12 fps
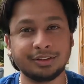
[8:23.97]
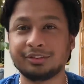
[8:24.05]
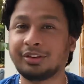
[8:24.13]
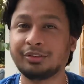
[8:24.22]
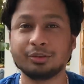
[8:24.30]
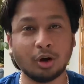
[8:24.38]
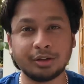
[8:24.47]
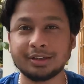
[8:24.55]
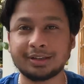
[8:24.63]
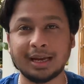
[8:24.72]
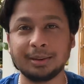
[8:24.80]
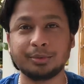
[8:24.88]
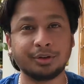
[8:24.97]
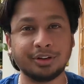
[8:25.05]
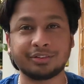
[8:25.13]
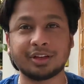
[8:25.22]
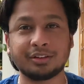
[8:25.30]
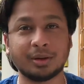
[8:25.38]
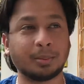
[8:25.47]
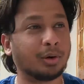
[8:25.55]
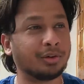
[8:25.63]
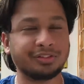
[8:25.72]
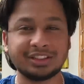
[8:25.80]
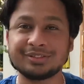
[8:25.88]
This is not a time to discuss
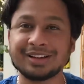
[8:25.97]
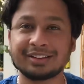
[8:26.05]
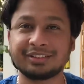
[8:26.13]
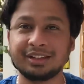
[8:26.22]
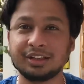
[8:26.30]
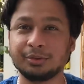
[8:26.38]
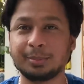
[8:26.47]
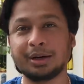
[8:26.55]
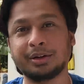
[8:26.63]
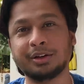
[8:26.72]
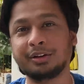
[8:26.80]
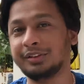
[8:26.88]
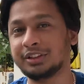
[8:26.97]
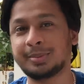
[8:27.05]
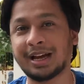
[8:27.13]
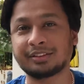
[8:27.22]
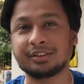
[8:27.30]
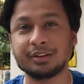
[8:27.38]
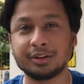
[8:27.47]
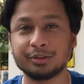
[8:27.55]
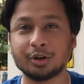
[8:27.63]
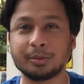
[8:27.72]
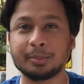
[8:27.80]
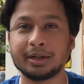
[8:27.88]
about which vaccine is better, which vaccine
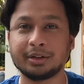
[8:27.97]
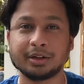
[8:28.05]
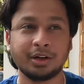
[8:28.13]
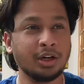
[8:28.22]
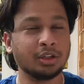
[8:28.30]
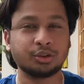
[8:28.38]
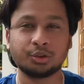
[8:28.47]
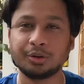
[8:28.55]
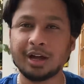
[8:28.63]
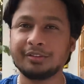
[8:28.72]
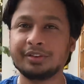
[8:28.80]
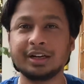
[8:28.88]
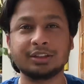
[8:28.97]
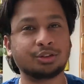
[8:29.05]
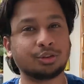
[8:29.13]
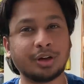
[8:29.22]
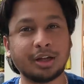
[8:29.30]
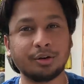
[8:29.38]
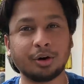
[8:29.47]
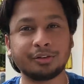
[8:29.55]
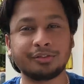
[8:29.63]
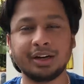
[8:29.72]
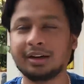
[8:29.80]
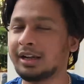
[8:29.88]
is not better, should I wait, should I
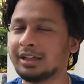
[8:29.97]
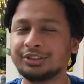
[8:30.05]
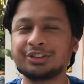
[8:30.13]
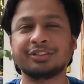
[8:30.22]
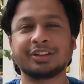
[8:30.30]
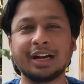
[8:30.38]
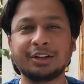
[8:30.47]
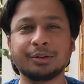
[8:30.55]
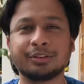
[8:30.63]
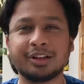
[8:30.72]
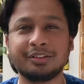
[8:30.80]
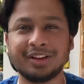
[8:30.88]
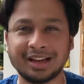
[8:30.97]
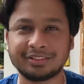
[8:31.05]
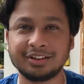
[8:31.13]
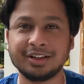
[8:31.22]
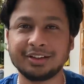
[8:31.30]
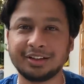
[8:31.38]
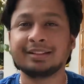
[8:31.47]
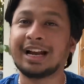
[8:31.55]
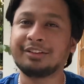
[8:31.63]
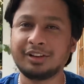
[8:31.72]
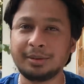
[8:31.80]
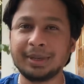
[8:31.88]
not wait. Just get yourself vaccinated.
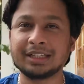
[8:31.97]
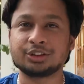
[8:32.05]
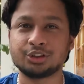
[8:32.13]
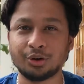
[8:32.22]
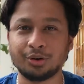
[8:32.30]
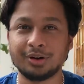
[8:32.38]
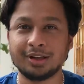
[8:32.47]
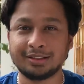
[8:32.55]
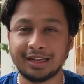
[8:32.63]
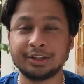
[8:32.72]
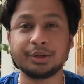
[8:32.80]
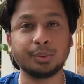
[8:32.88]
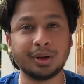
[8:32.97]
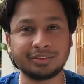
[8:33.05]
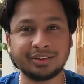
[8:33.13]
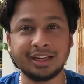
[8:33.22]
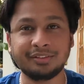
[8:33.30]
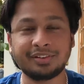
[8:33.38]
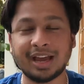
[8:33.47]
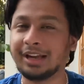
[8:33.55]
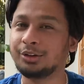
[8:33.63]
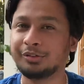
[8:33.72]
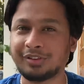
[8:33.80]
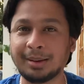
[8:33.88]
That will make sure that you are safe
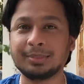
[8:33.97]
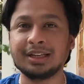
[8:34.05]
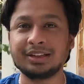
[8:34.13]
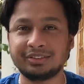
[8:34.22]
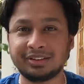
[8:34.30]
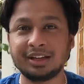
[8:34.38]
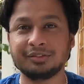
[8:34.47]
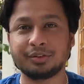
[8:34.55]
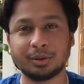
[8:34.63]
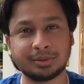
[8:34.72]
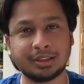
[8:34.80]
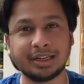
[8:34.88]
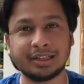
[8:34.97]
and your family is safe from the